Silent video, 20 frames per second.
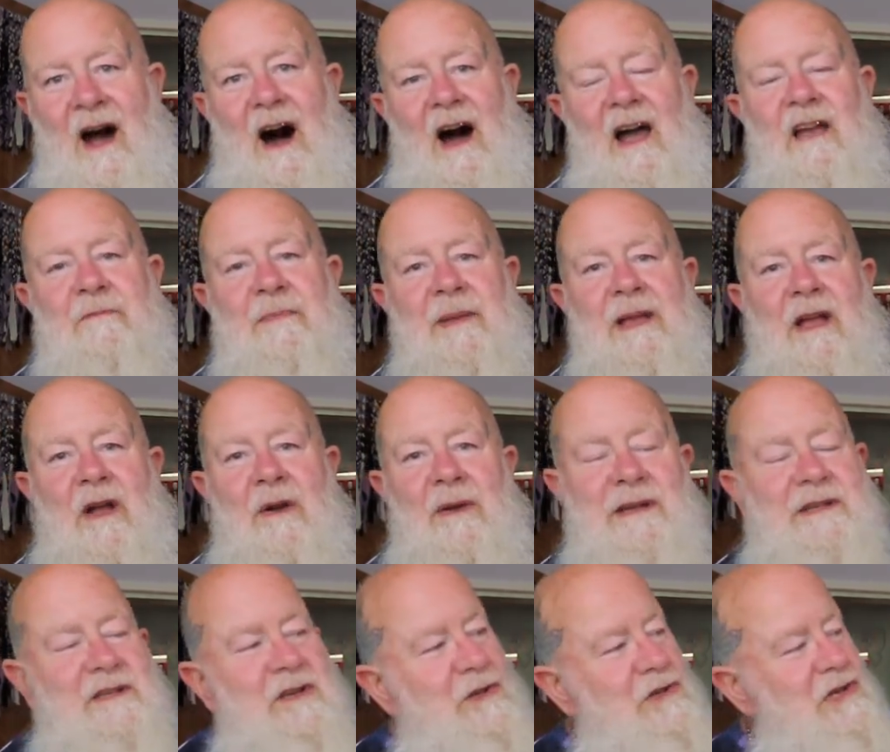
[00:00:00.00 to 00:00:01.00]
I have been
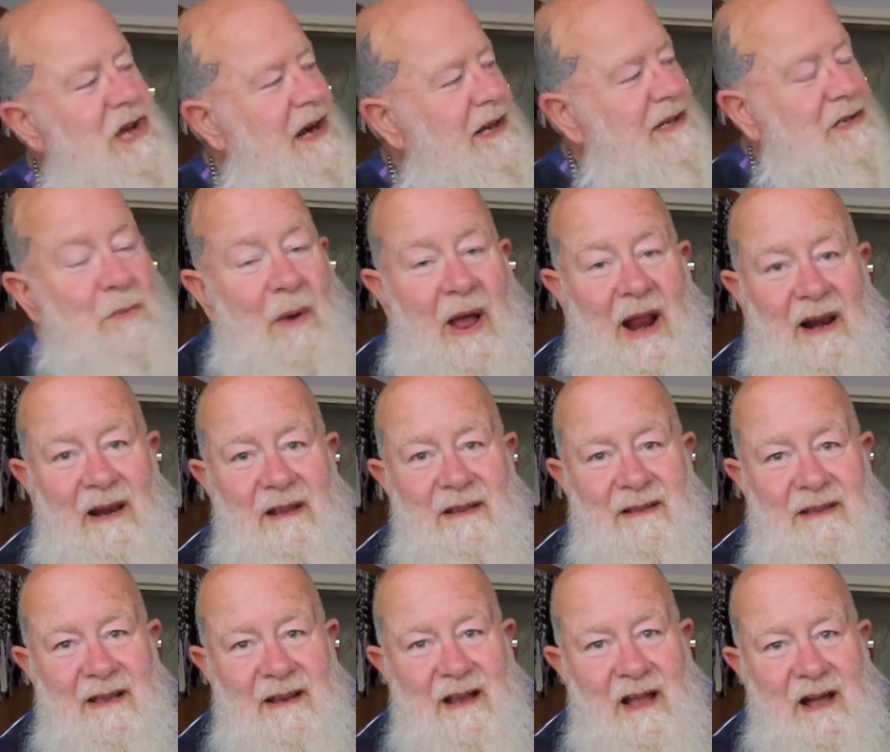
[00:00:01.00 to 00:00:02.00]
going to Chalice
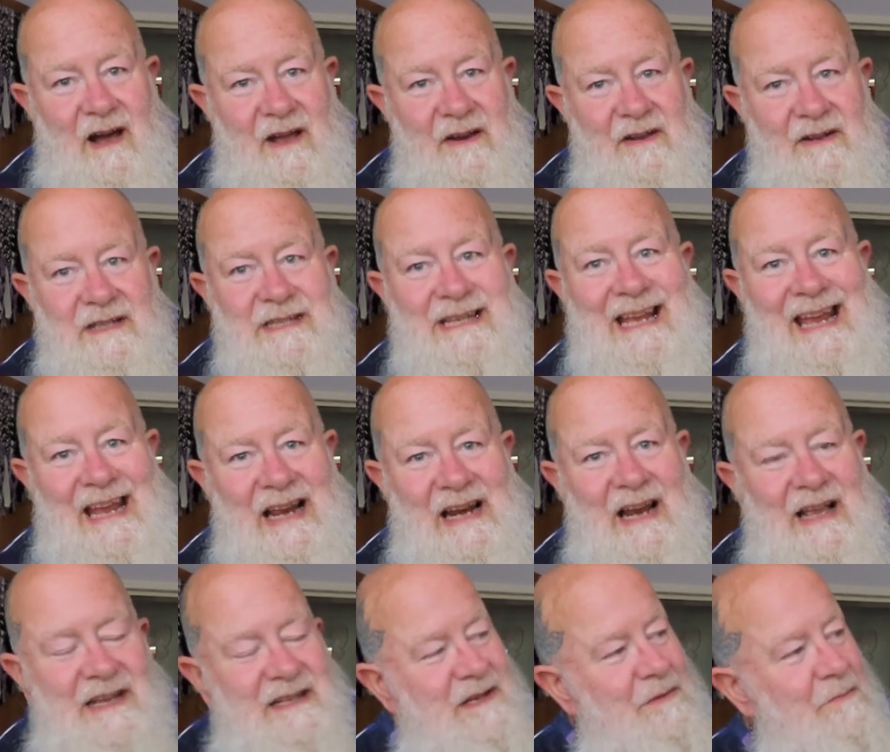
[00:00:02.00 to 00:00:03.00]
Well and Gardens in
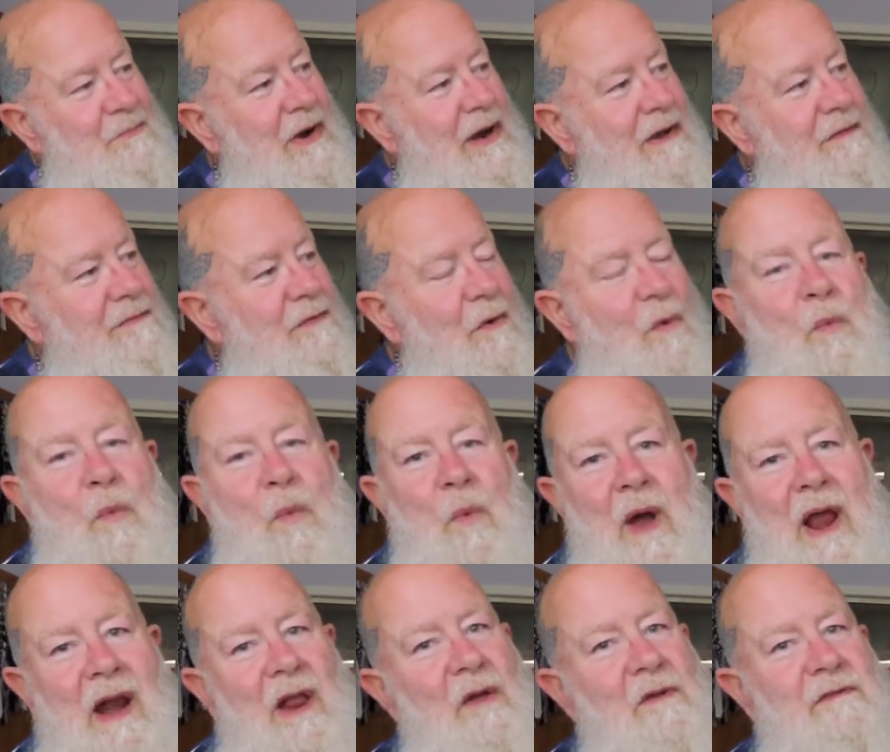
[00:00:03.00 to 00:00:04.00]
Glastonbury for
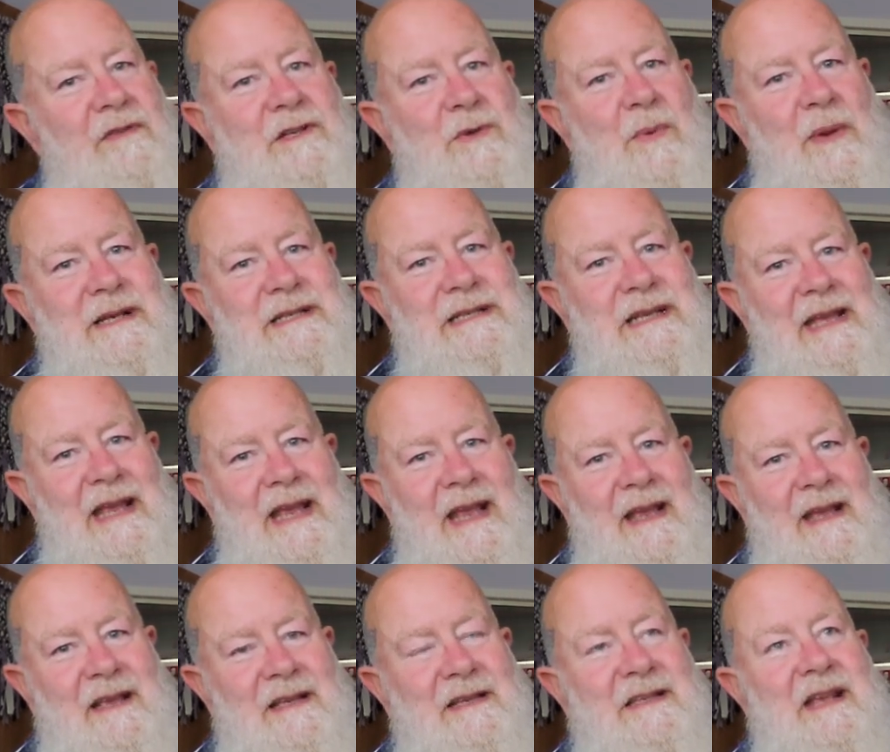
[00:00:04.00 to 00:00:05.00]
well over 20
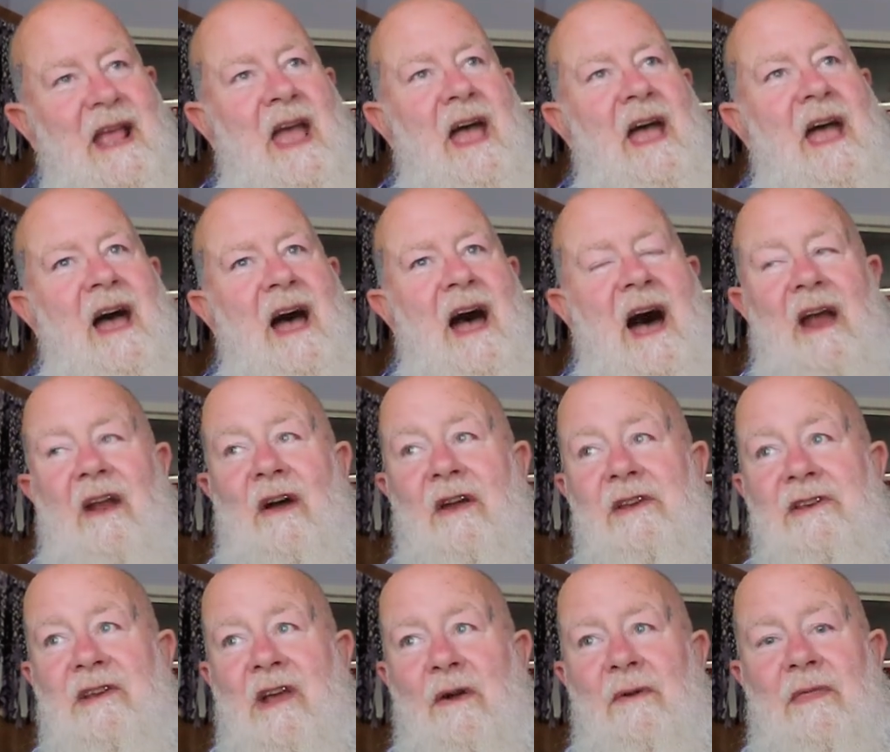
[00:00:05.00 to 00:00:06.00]
years, and I
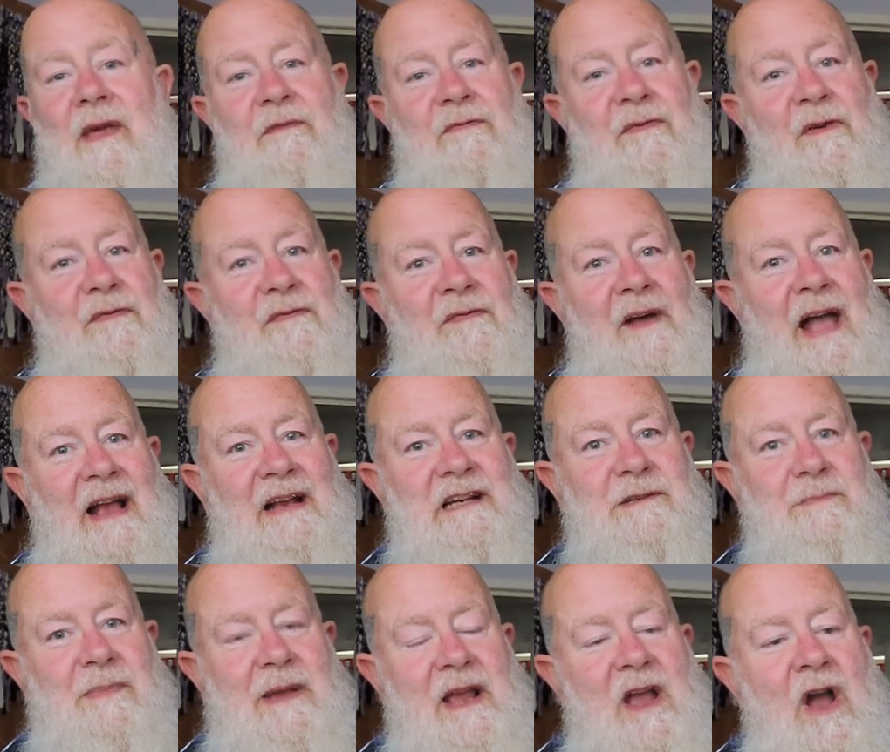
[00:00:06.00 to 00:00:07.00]
know that for a
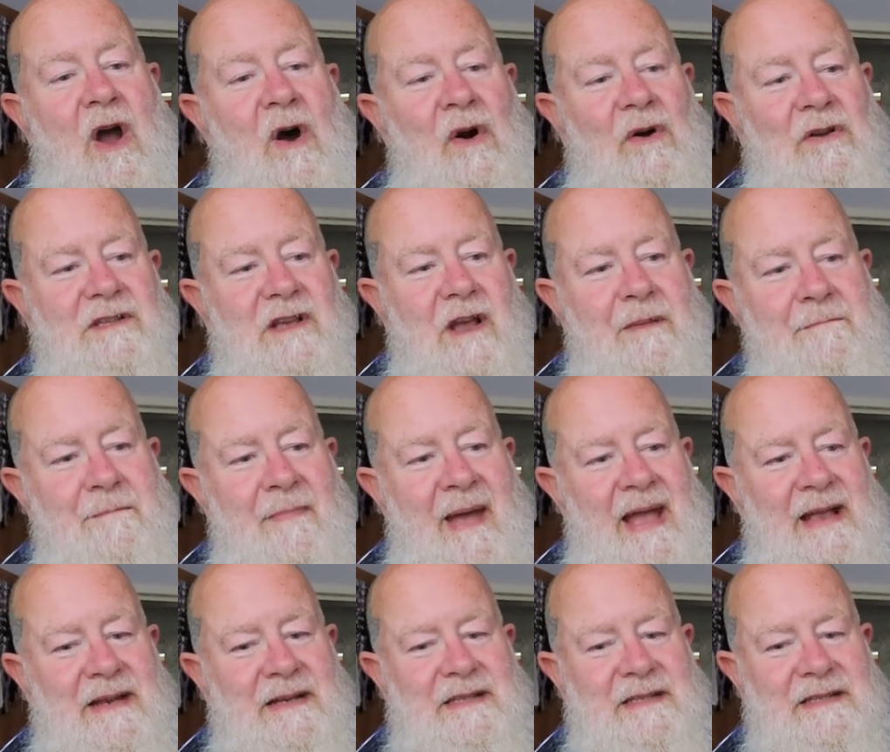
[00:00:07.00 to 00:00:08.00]
fact because I
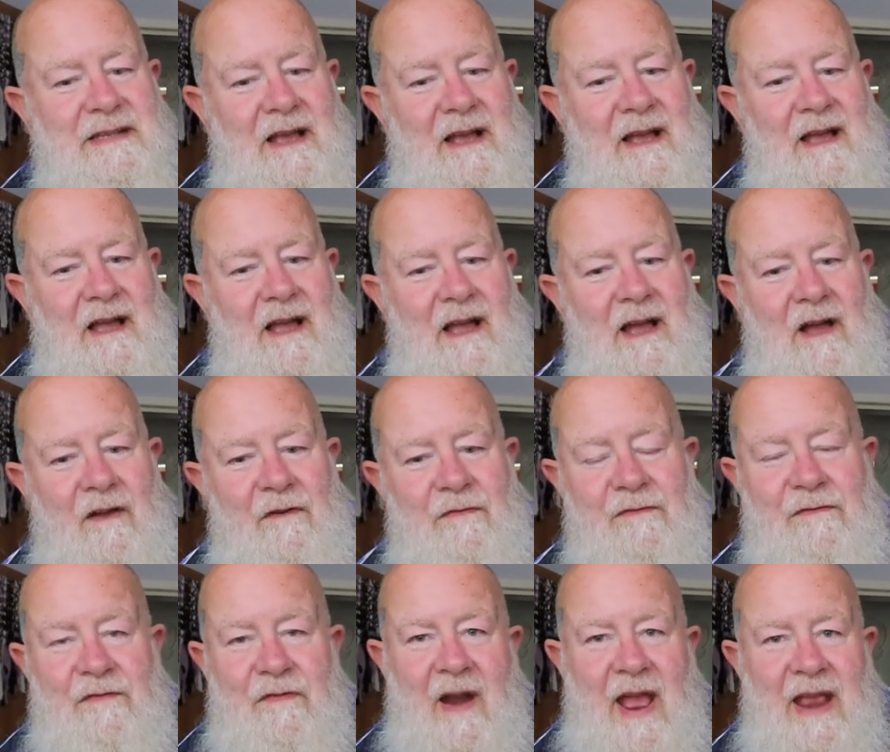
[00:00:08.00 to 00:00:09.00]
met a
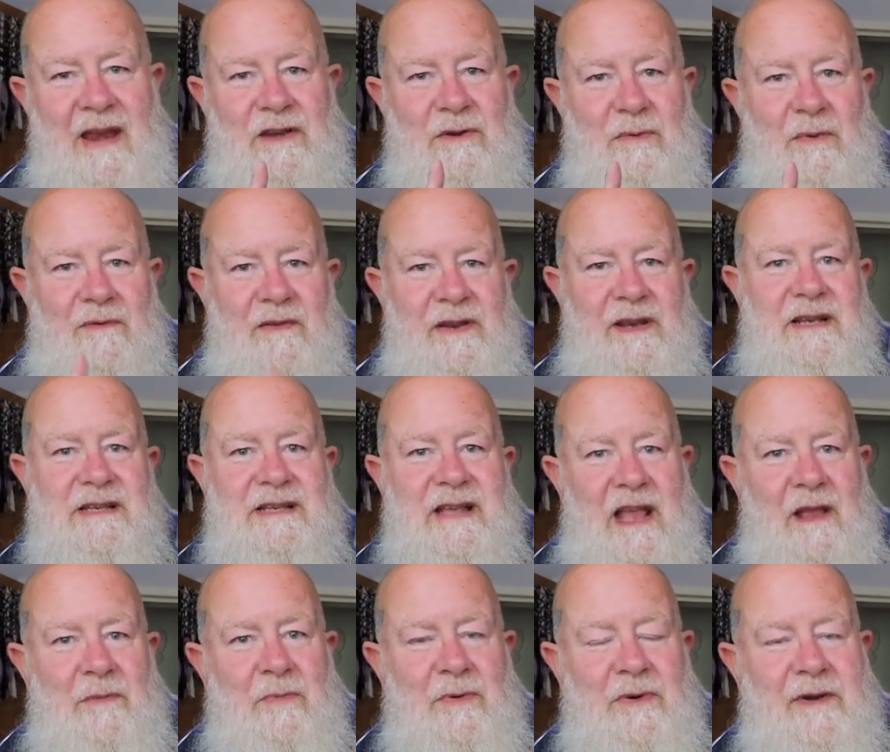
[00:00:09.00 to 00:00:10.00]
friend with a
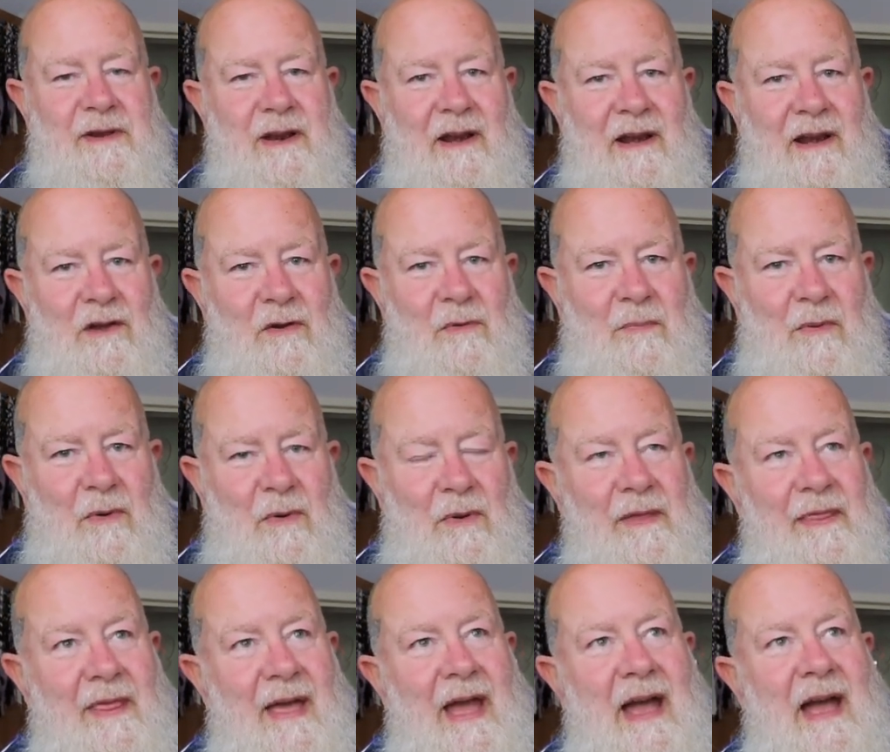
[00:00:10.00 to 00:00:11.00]
disabled little
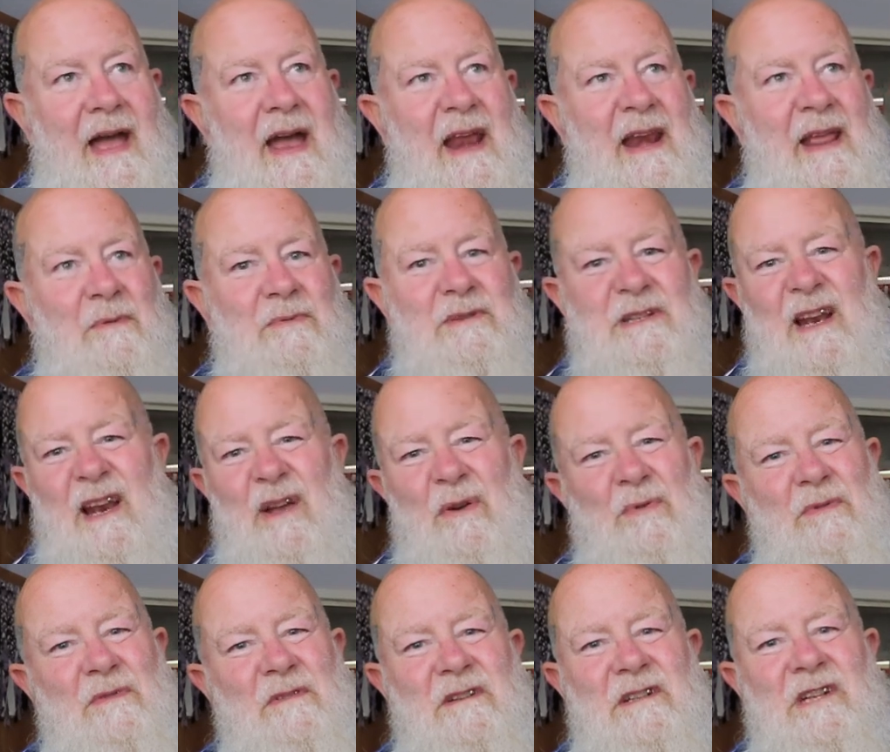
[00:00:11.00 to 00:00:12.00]
boy there, and he was a
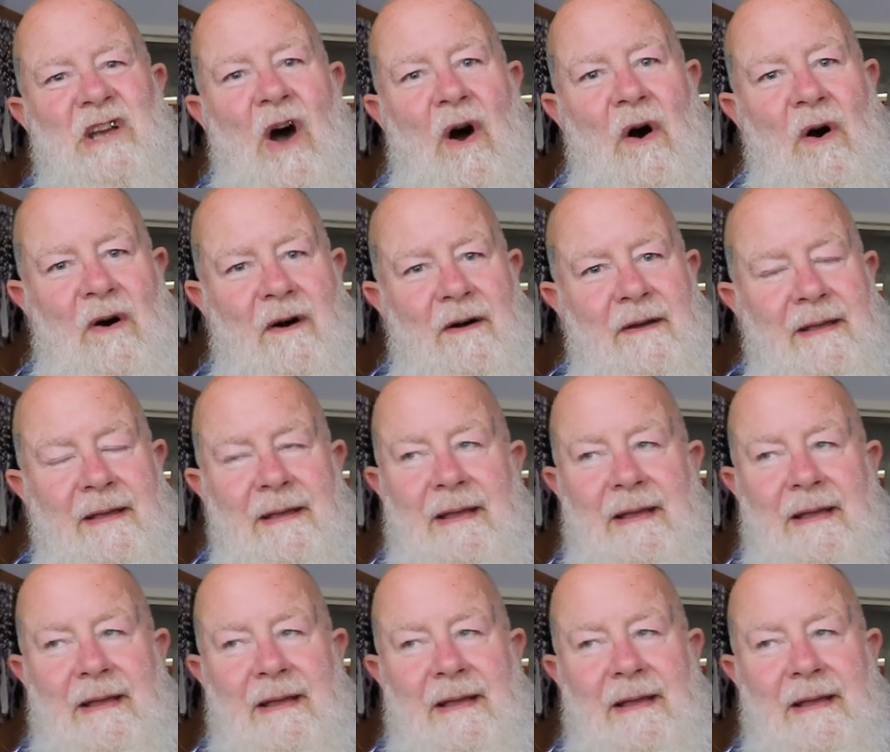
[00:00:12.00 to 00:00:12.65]
little tot.